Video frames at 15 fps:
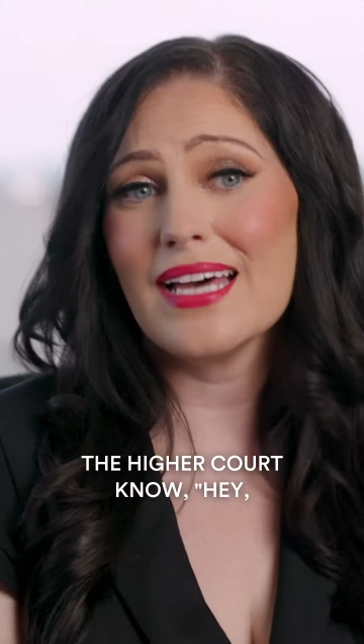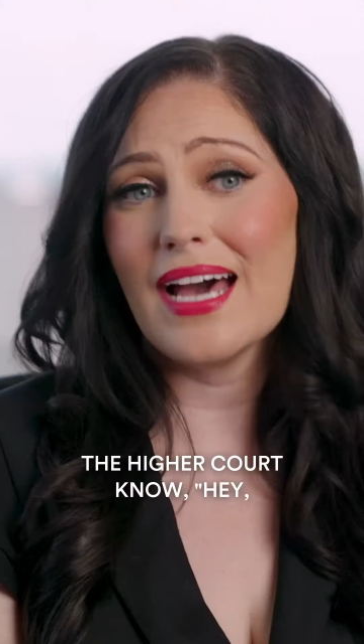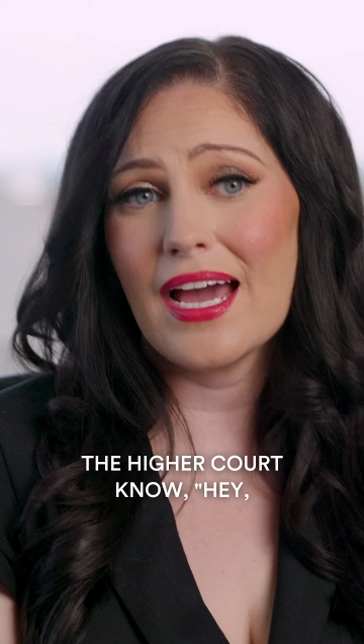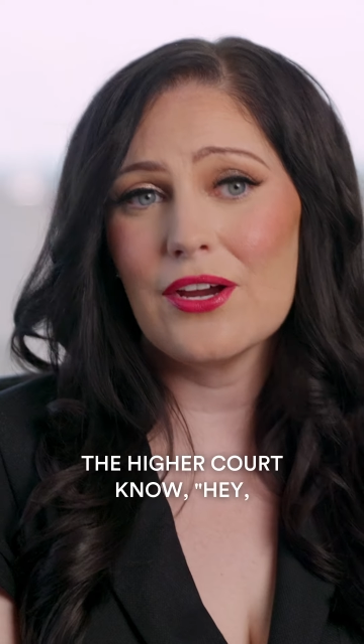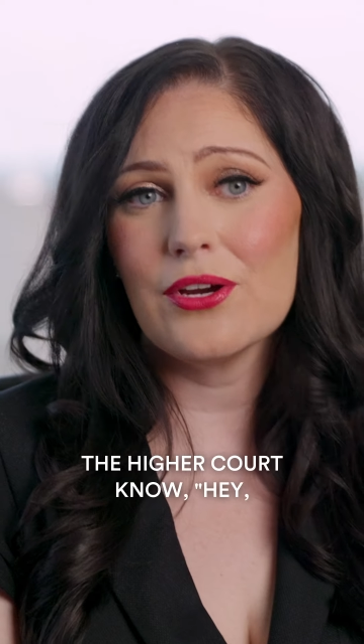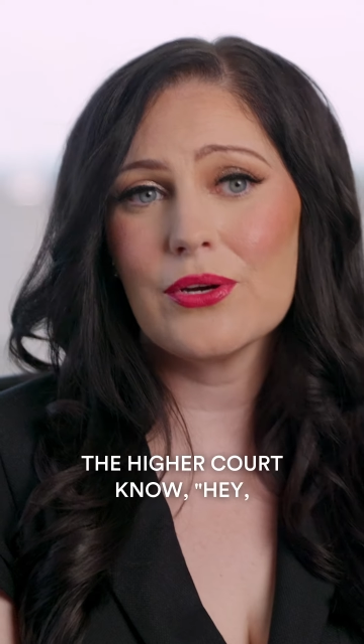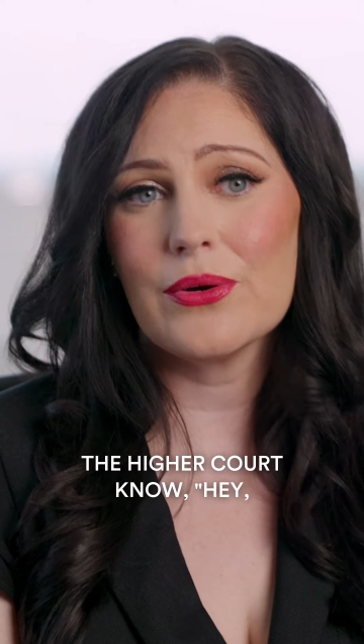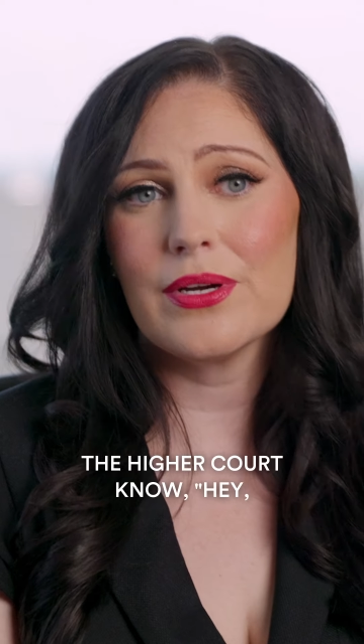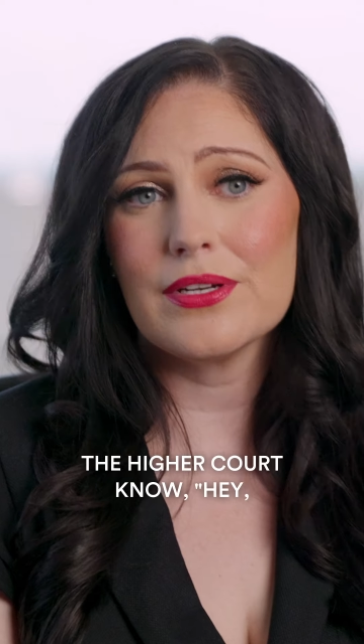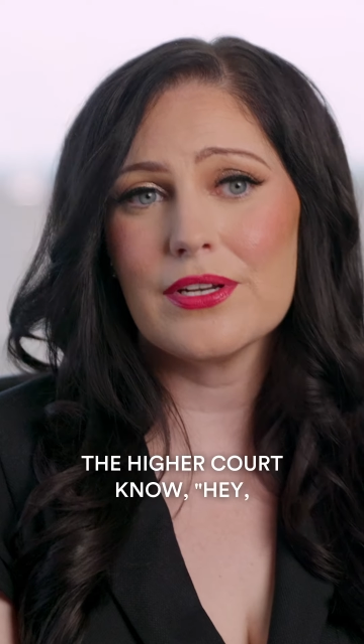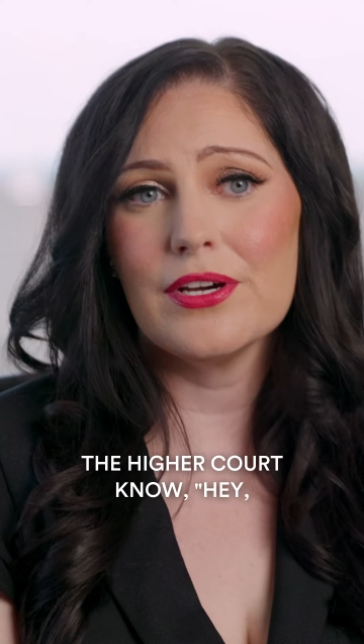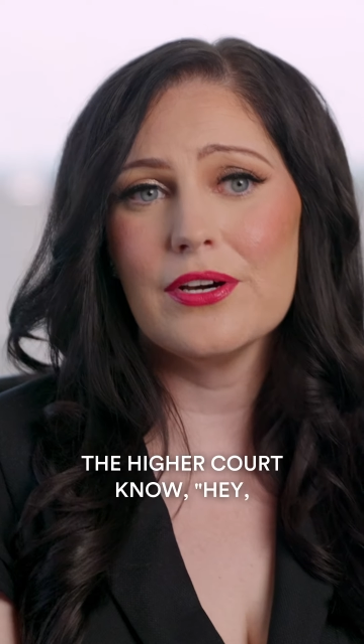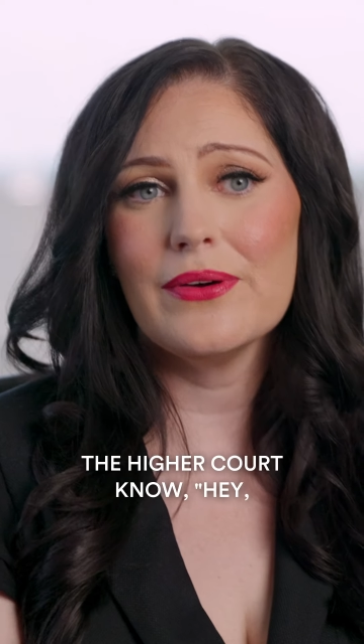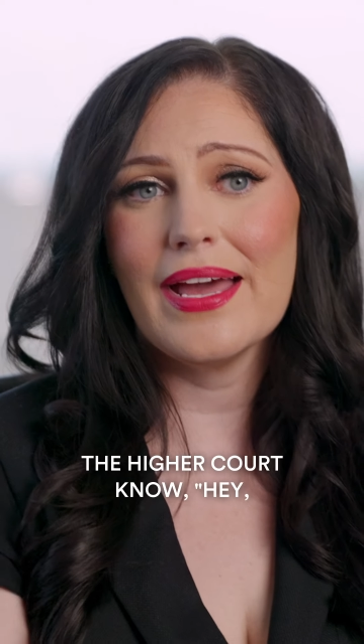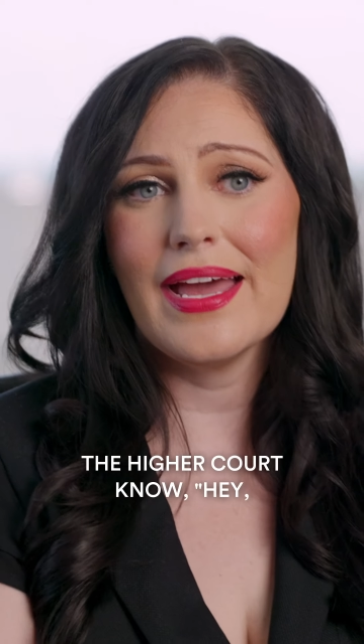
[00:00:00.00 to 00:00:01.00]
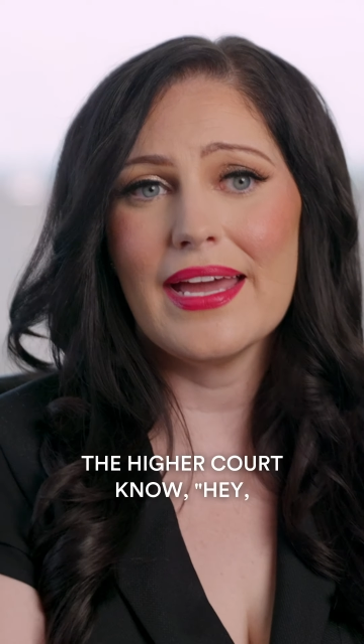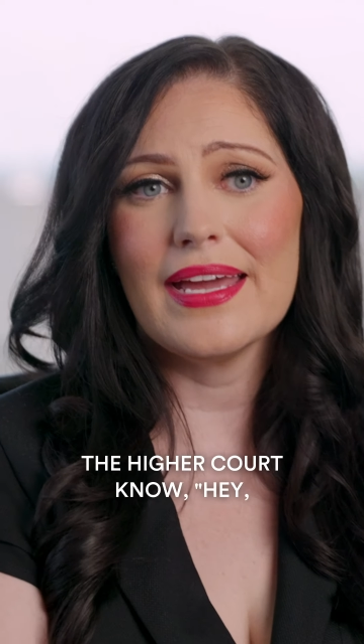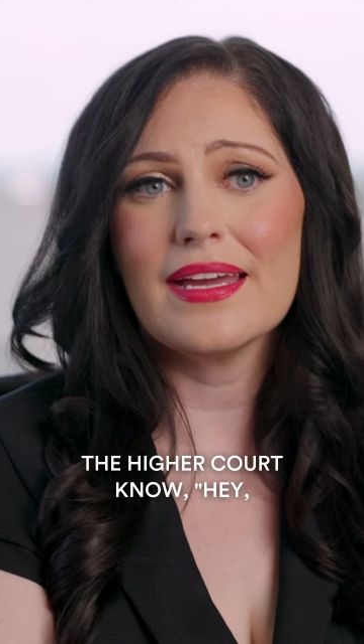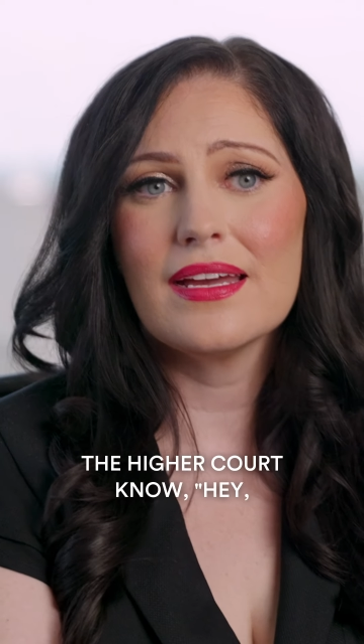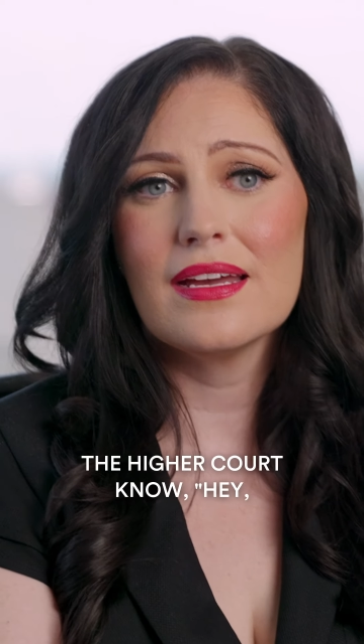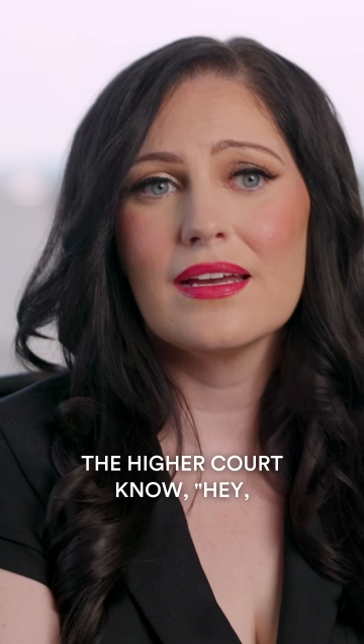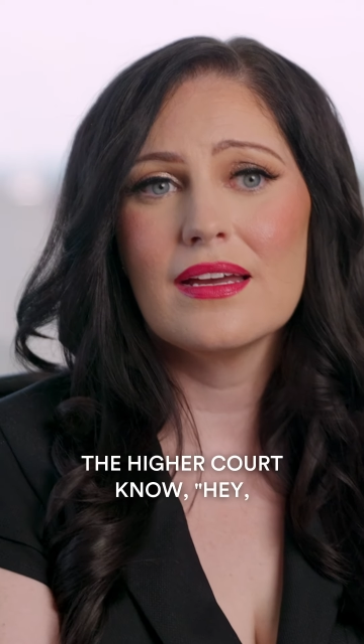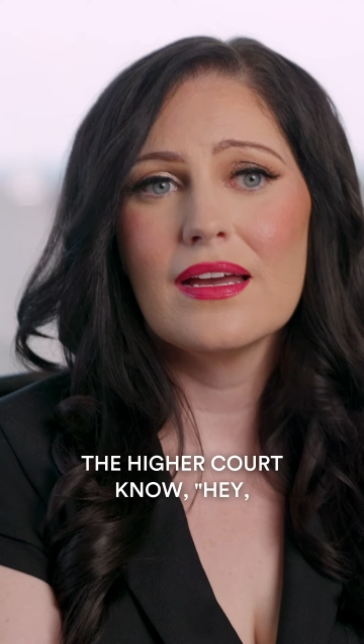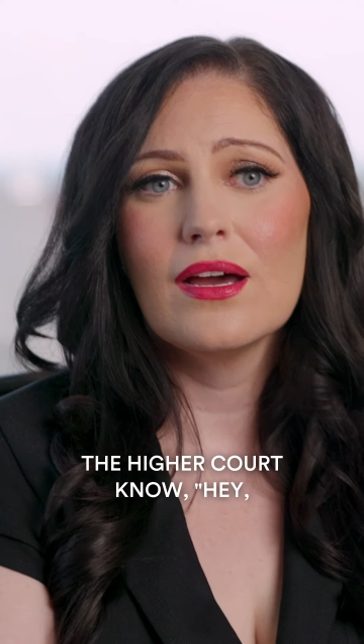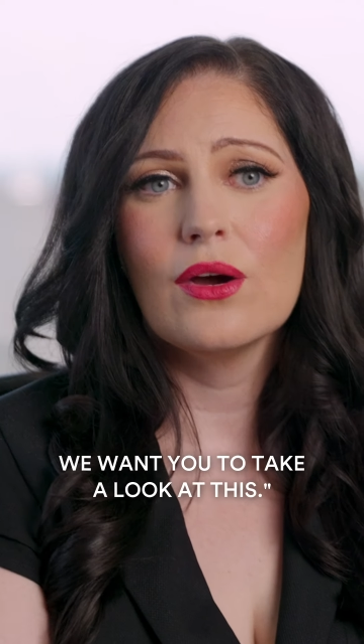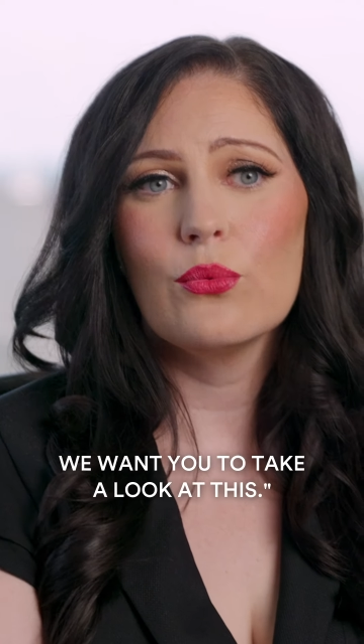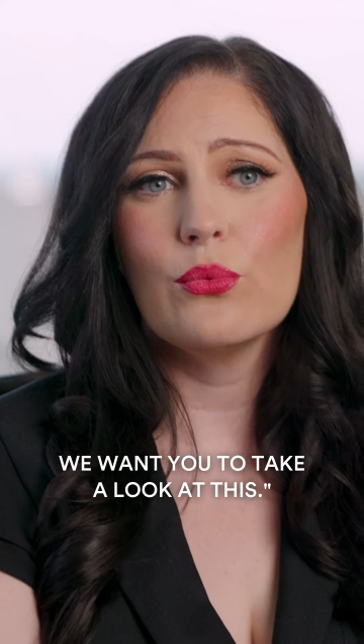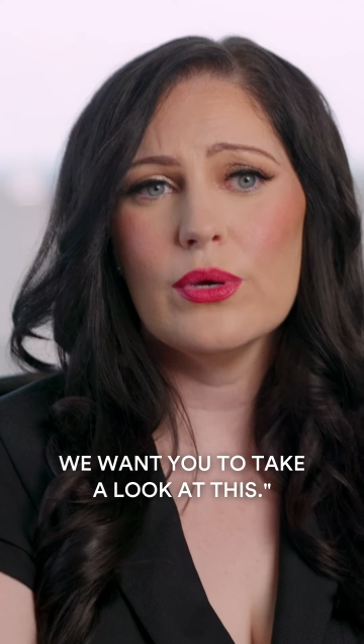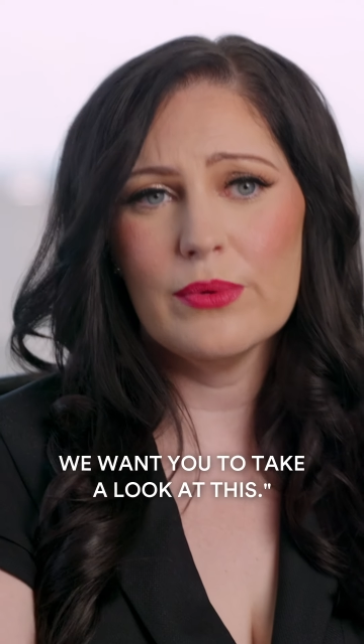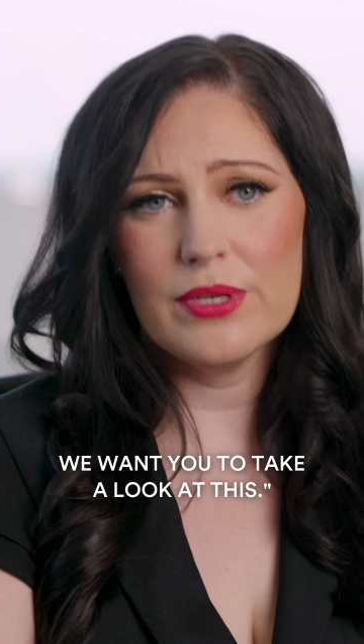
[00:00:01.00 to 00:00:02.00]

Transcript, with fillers: the higher court know, hey, we